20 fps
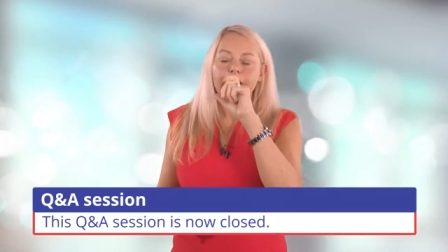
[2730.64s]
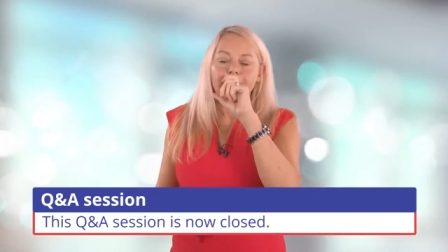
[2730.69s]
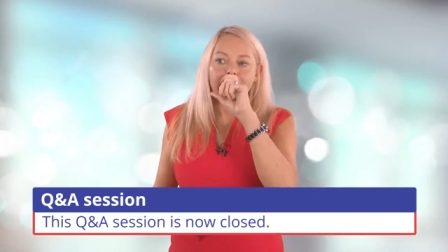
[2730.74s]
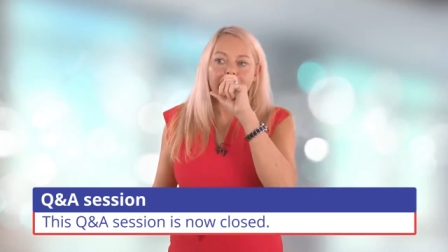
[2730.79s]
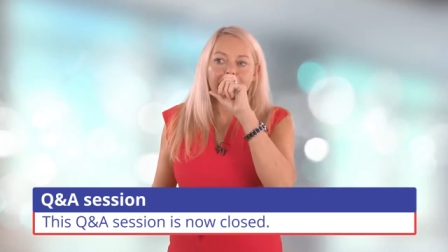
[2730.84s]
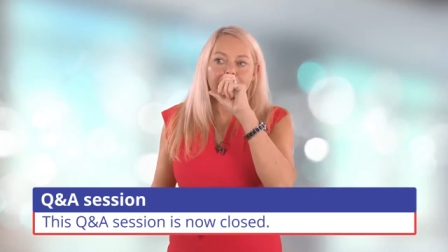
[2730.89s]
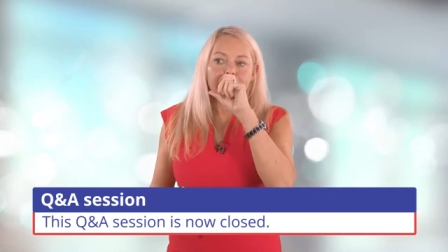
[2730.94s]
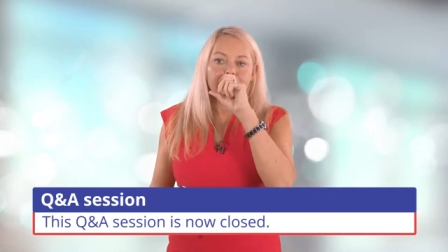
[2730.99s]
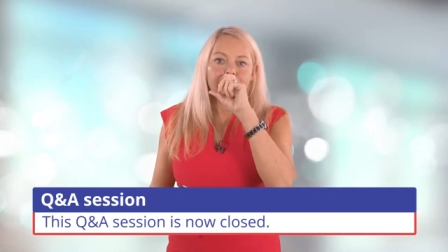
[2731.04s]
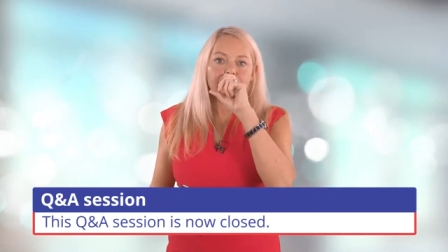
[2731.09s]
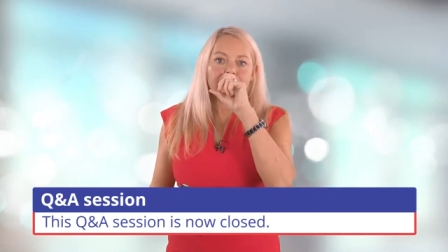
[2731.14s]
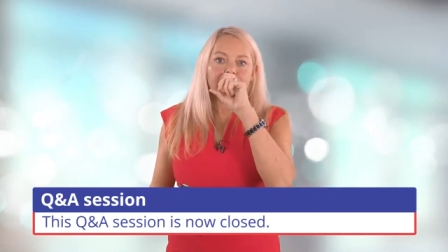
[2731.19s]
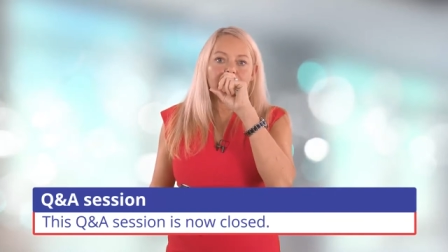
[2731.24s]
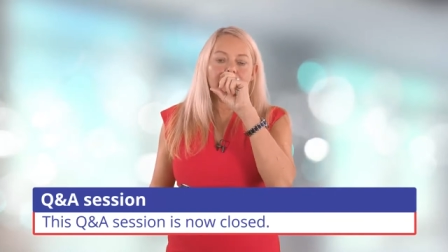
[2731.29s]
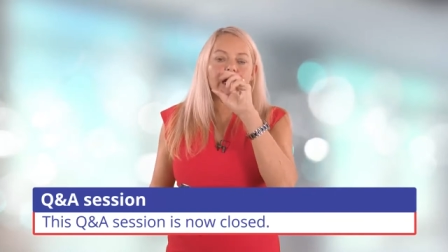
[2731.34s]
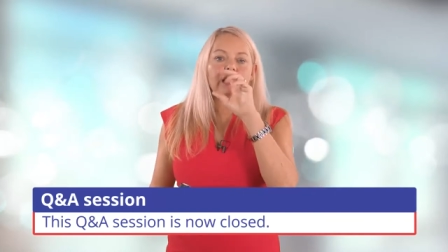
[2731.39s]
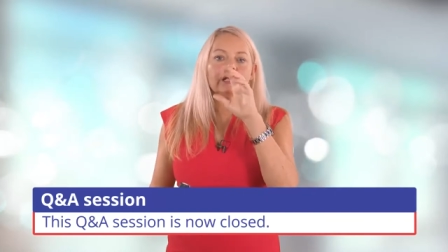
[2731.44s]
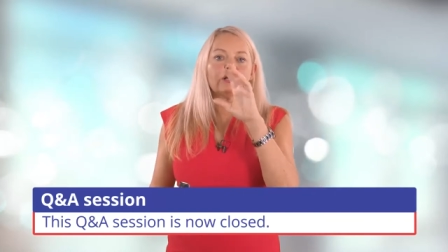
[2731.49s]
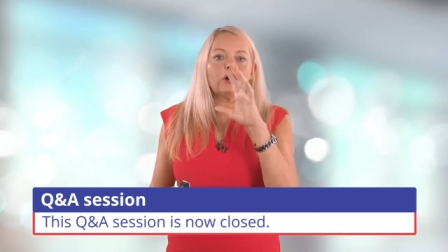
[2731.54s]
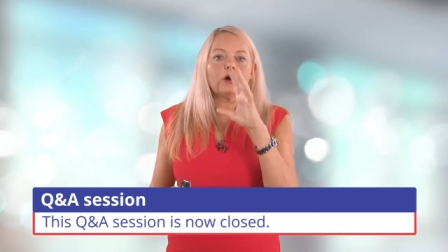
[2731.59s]
Um,
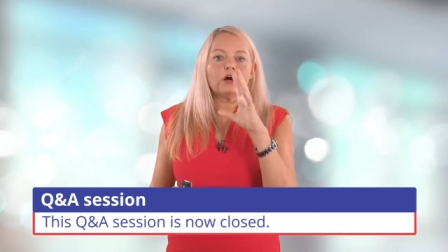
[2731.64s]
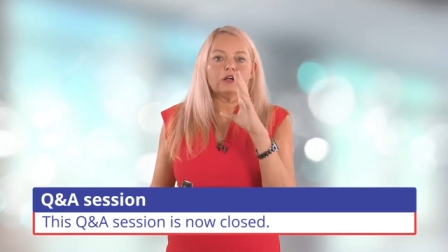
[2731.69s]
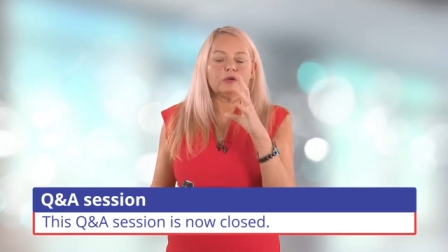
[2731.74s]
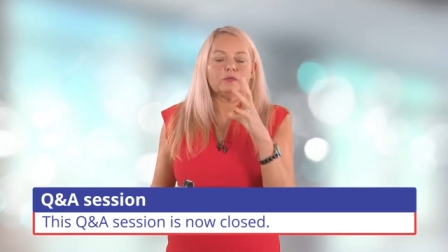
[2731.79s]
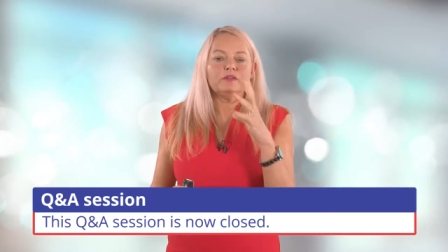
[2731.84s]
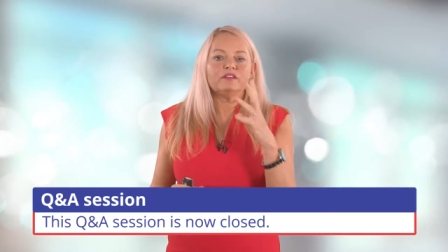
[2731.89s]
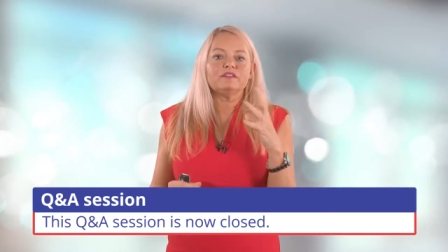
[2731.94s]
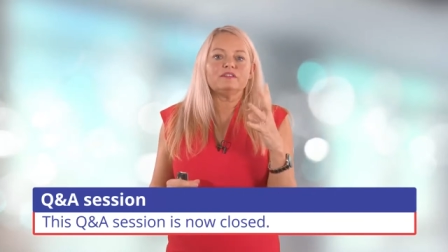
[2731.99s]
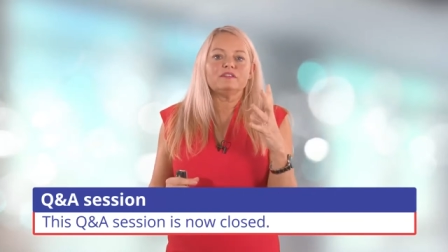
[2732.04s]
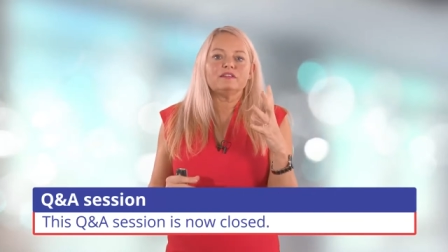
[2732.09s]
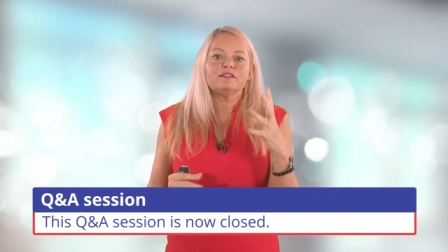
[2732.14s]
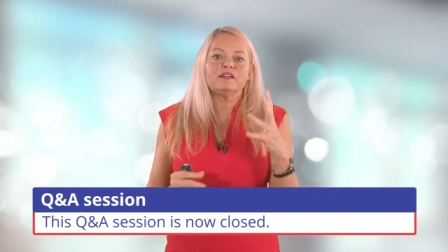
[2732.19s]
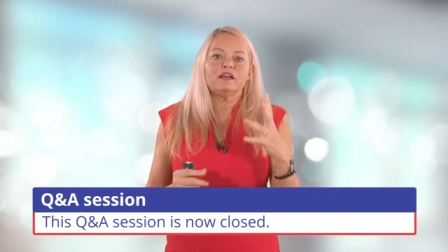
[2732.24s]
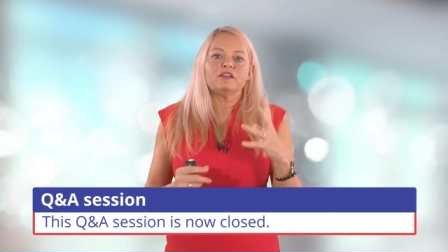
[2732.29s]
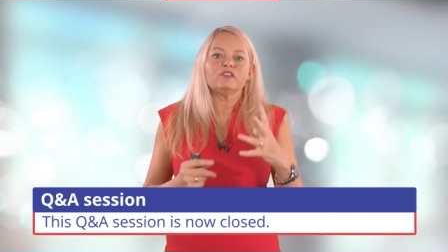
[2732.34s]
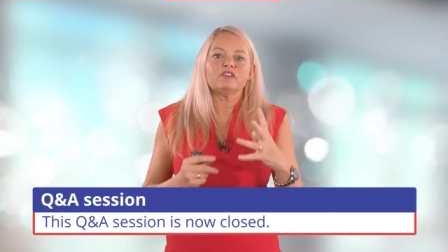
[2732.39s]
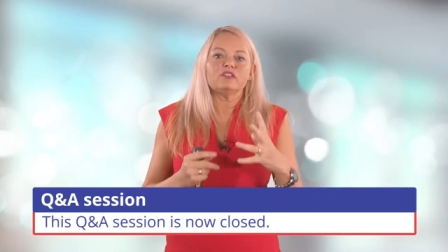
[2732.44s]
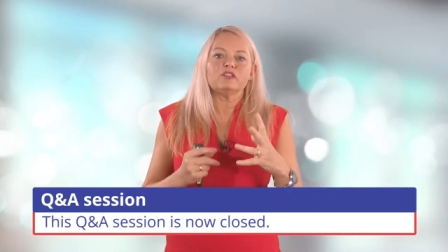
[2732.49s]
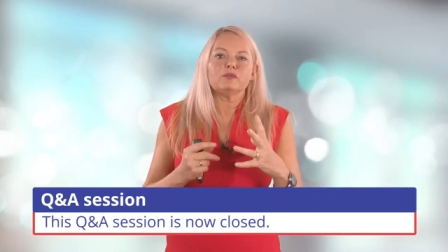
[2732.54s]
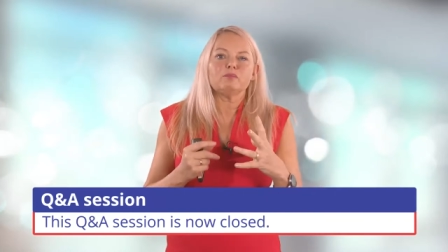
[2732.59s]
I can't go into
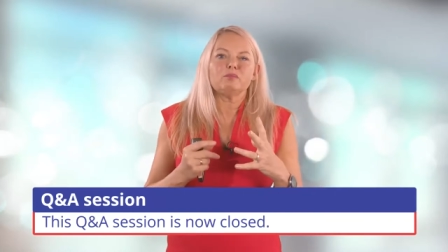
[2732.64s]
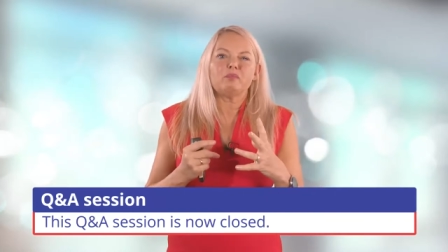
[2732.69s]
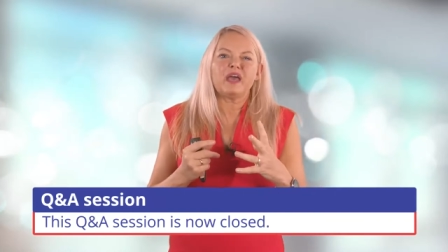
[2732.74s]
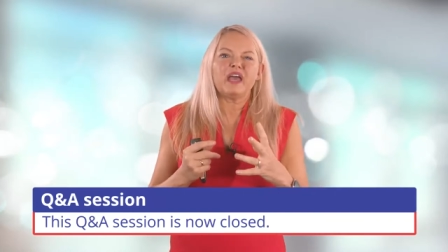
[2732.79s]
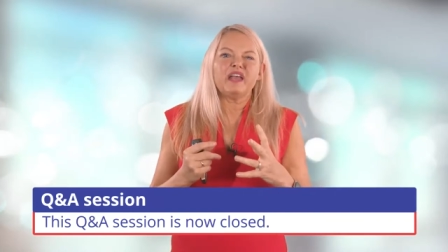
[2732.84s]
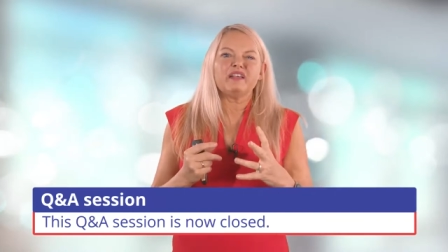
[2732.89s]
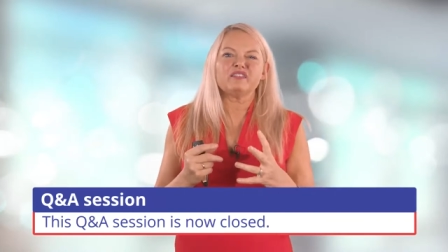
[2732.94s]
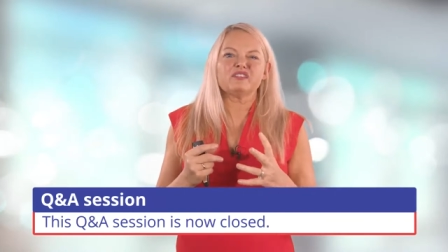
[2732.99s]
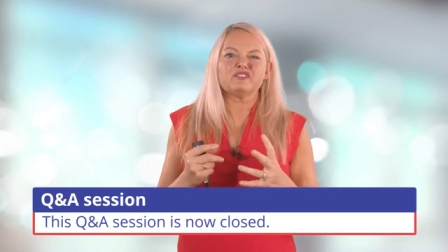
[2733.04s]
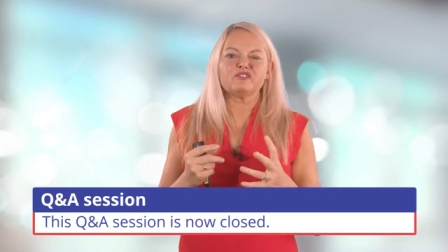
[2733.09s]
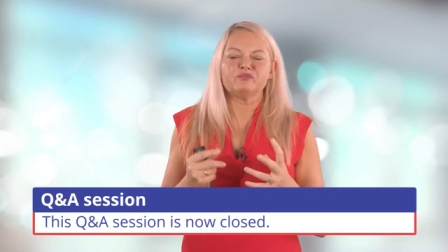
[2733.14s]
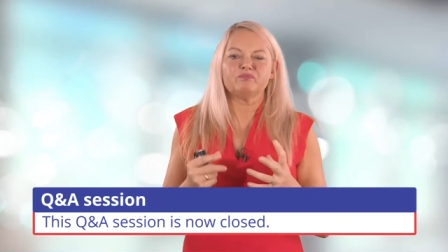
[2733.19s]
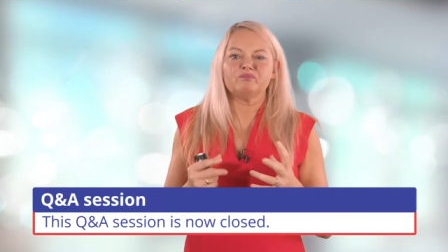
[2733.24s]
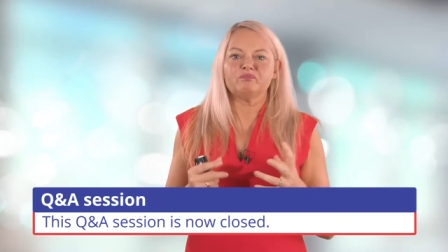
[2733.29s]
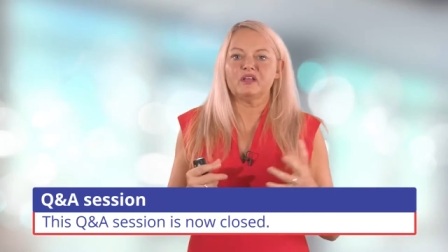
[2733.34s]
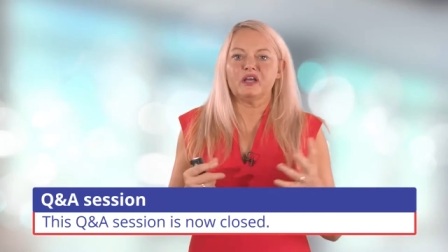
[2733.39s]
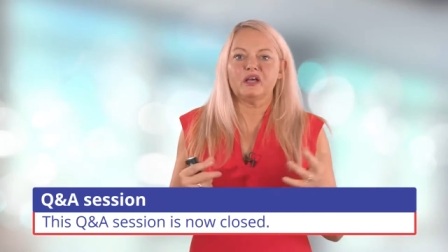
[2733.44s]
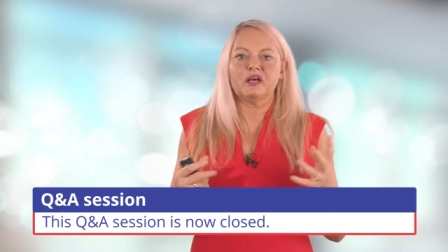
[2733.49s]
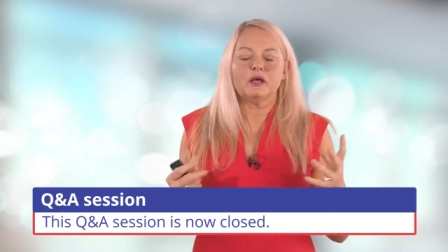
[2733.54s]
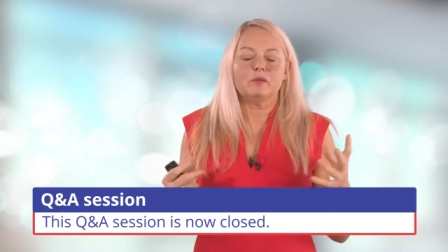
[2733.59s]
details of the best
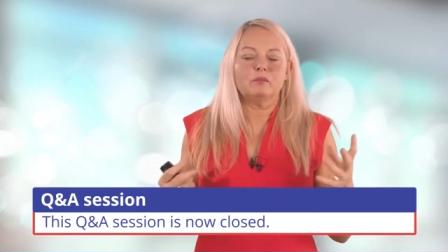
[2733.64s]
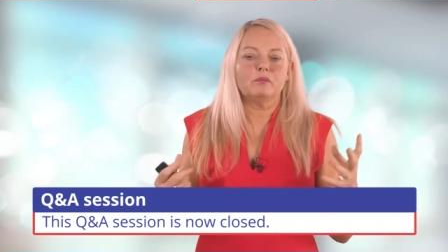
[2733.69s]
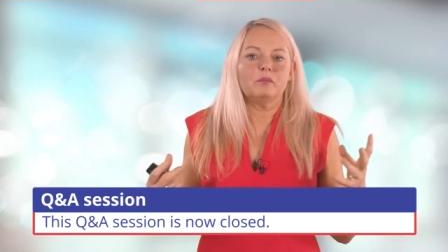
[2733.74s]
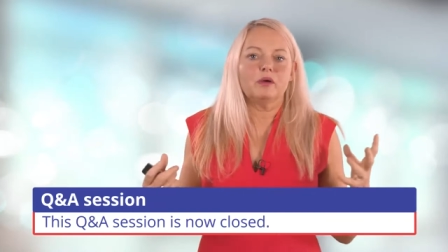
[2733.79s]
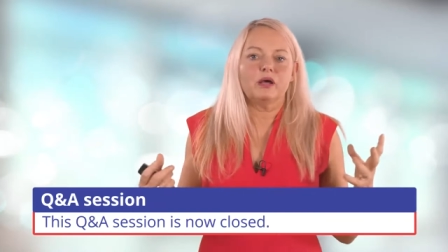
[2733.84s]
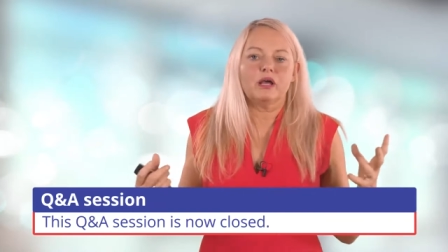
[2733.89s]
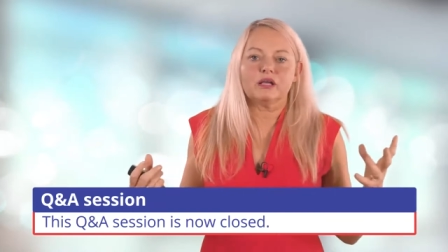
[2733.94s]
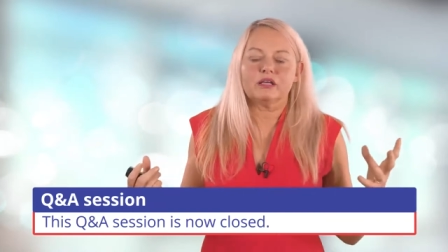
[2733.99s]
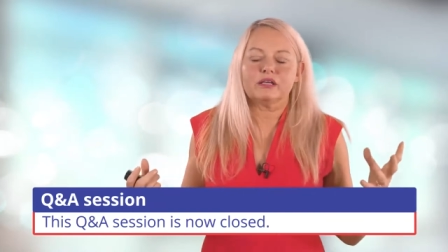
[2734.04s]
Um,